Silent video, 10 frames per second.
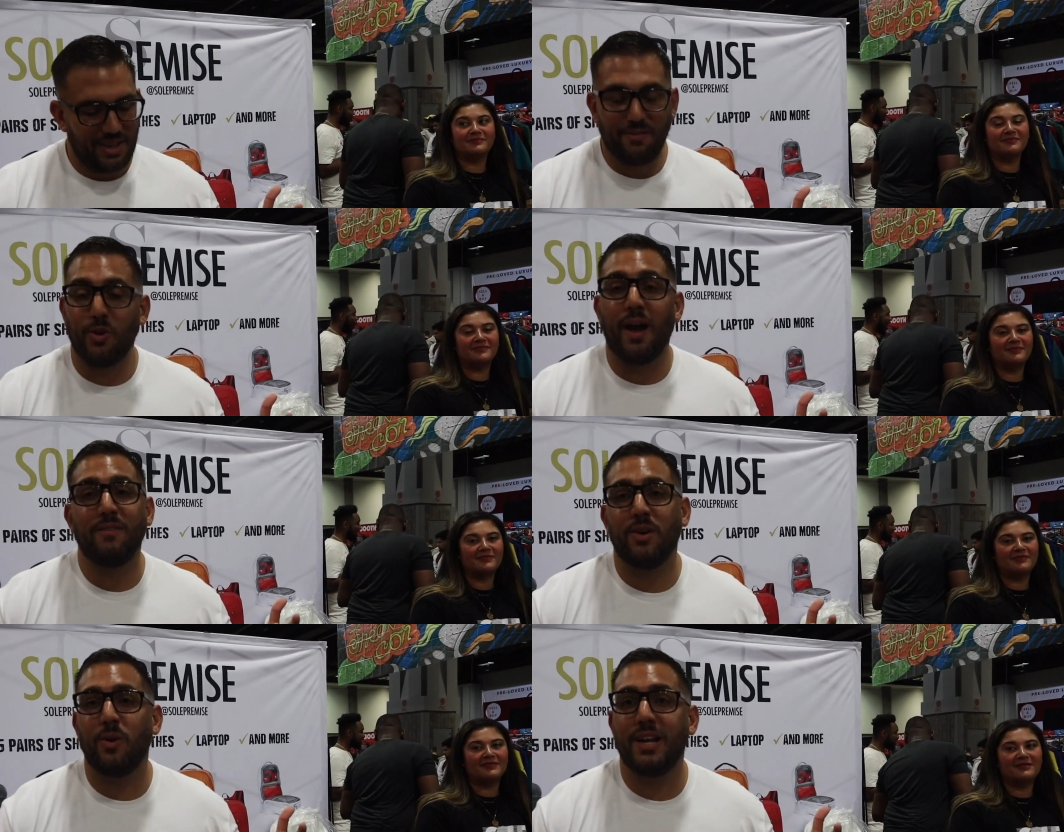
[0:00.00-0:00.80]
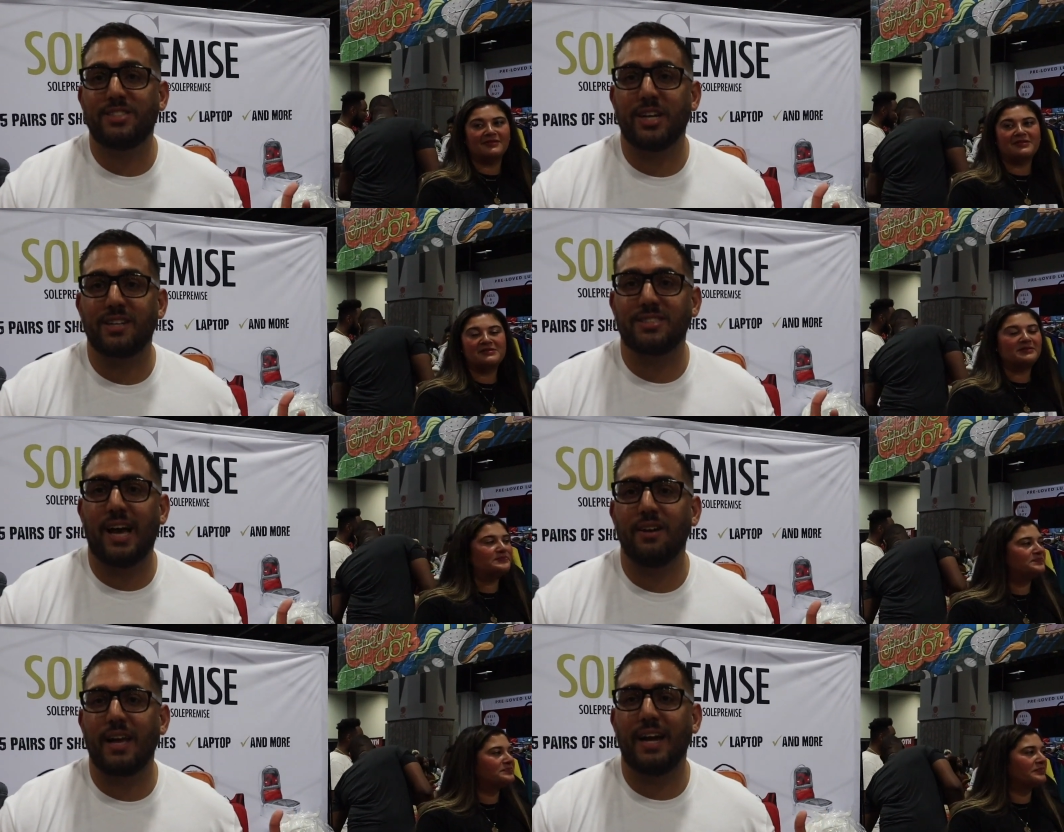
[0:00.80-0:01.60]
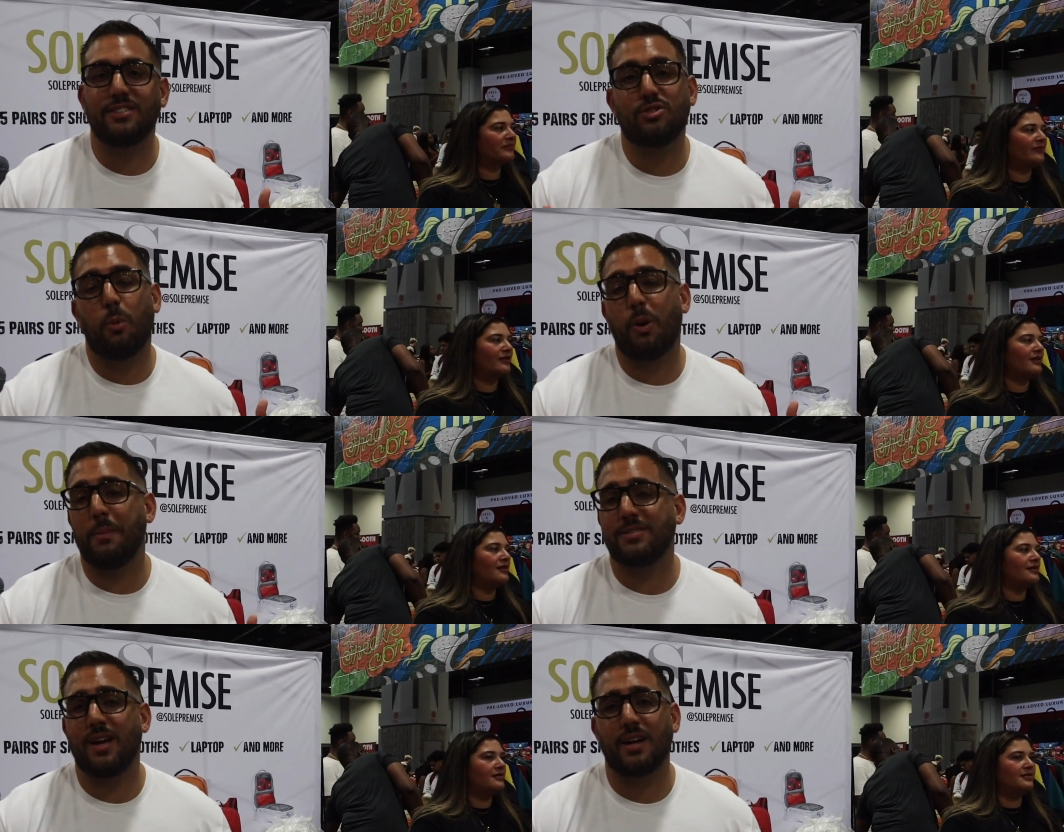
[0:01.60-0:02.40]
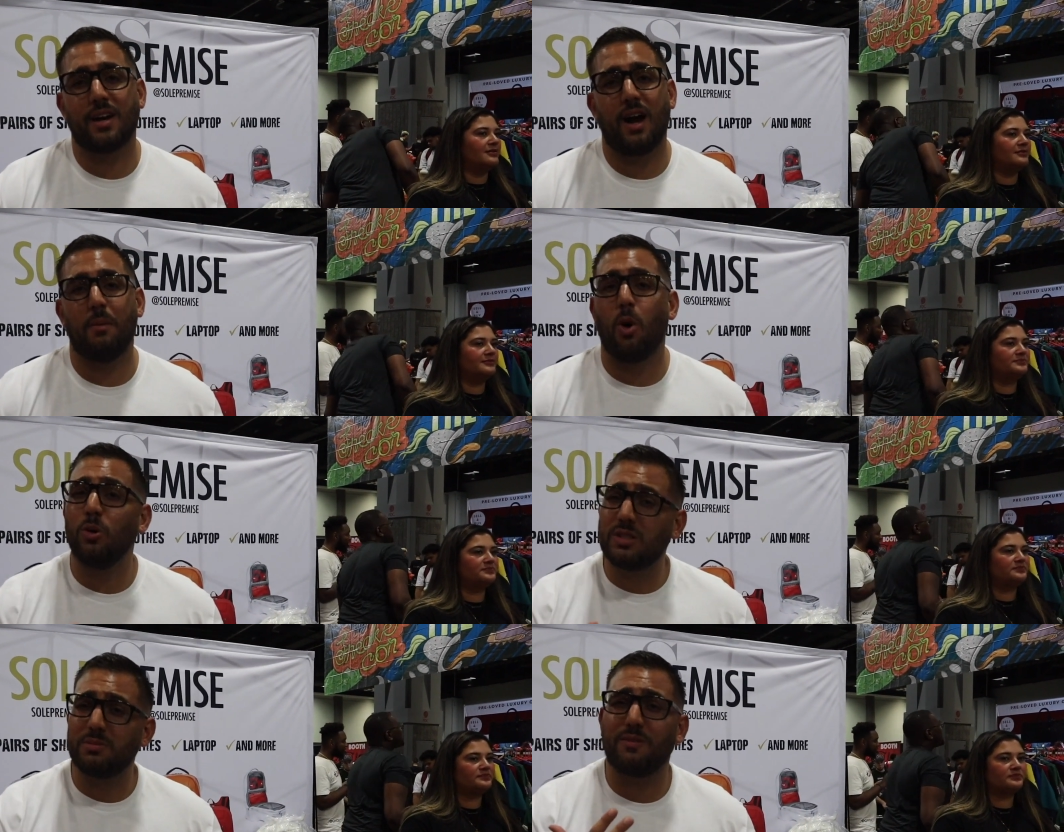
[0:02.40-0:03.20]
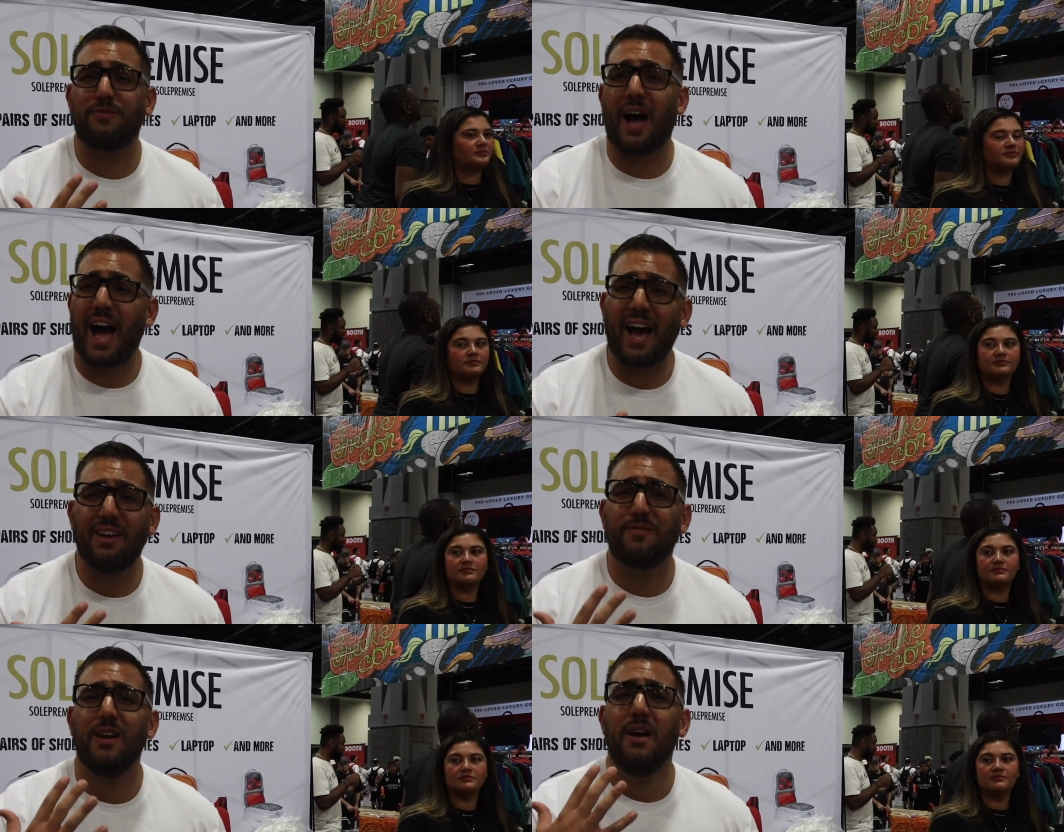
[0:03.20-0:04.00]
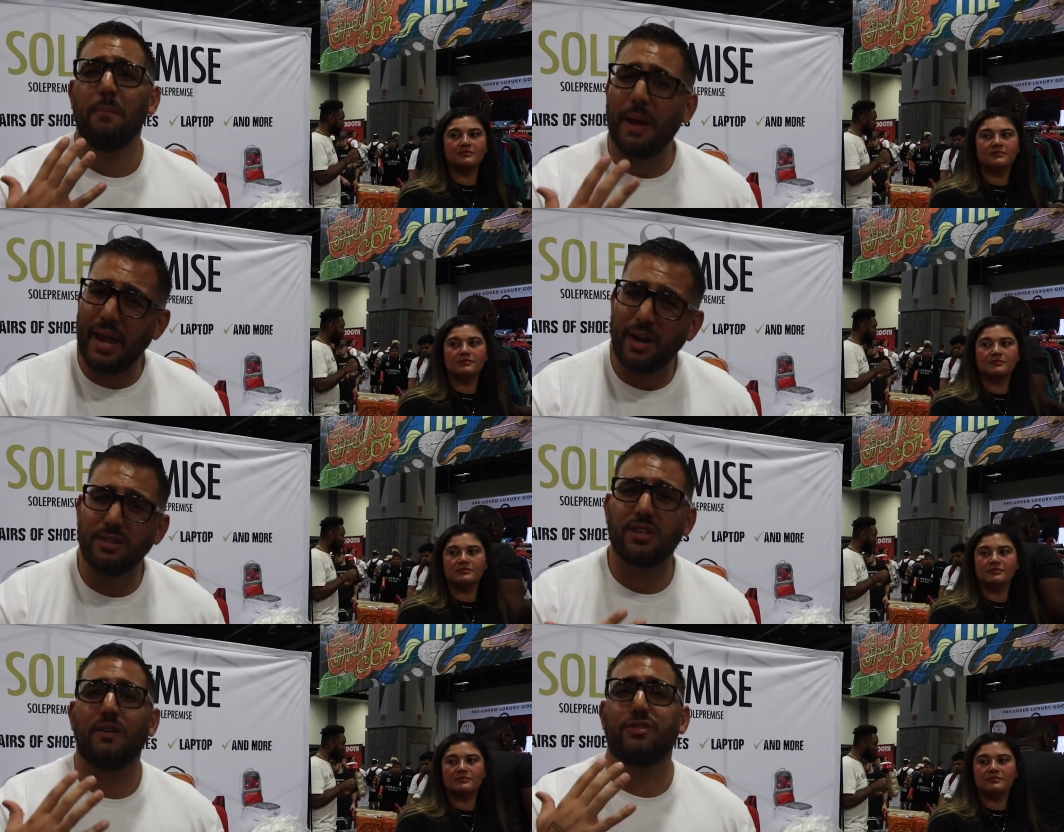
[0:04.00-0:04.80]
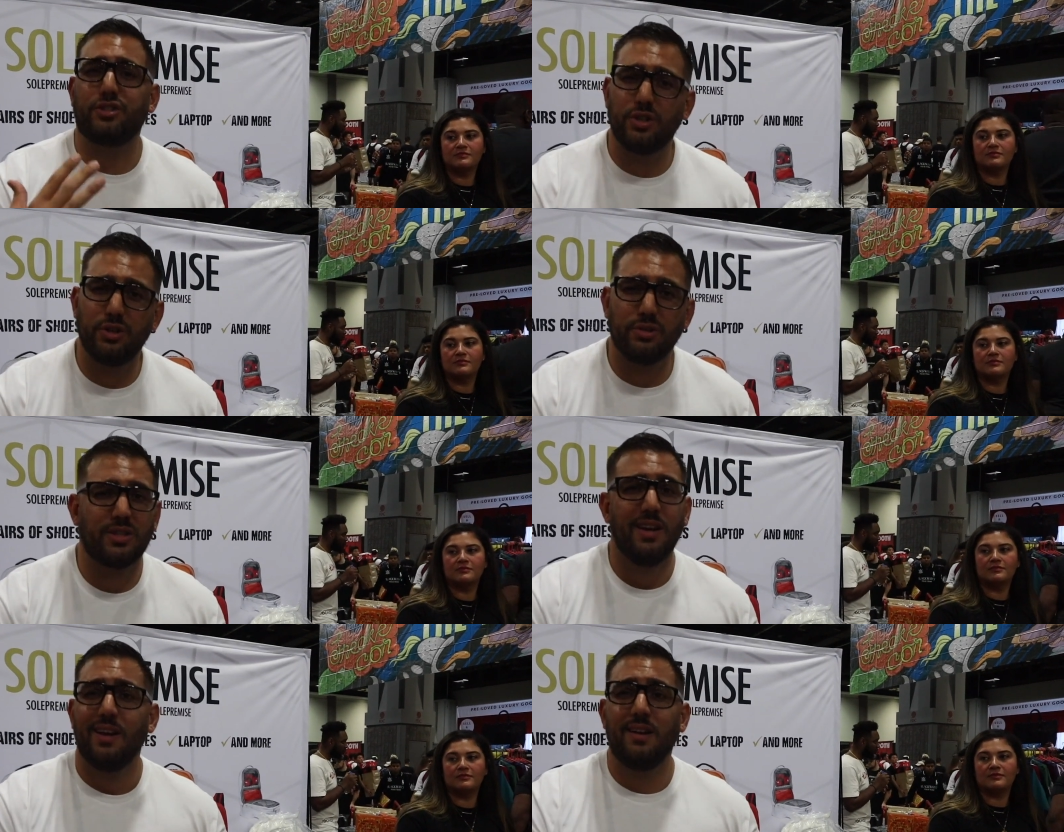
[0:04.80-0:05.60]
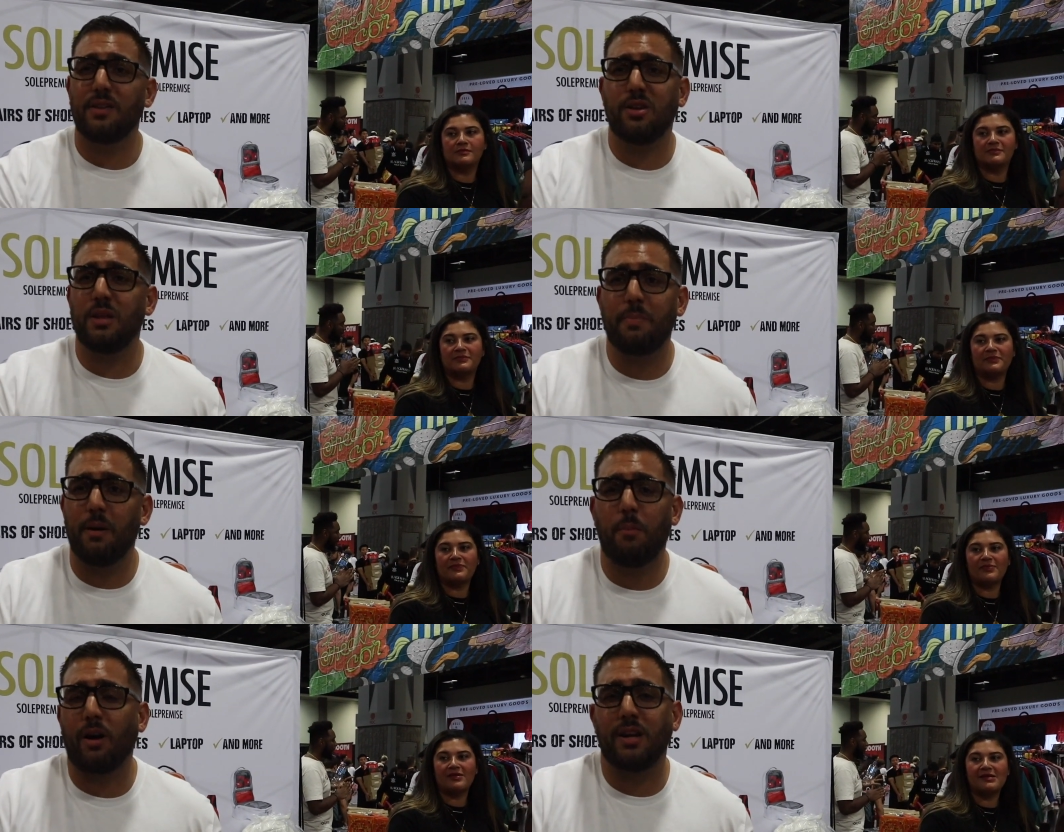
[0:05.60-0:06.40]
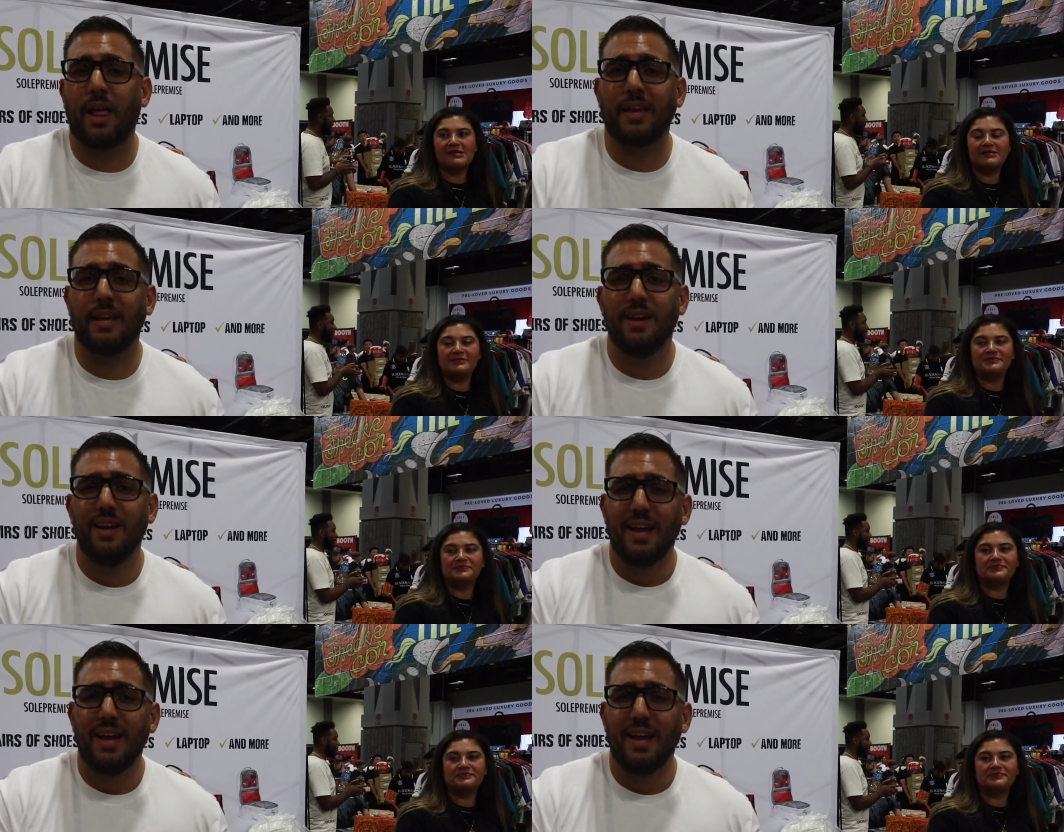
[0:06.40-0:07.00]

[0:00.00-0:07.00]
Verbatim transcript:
Speaker 1: If you haven't already, check this out, guys. Solepremise.com holds up to five pairs of shoes. Nothing on the market like it.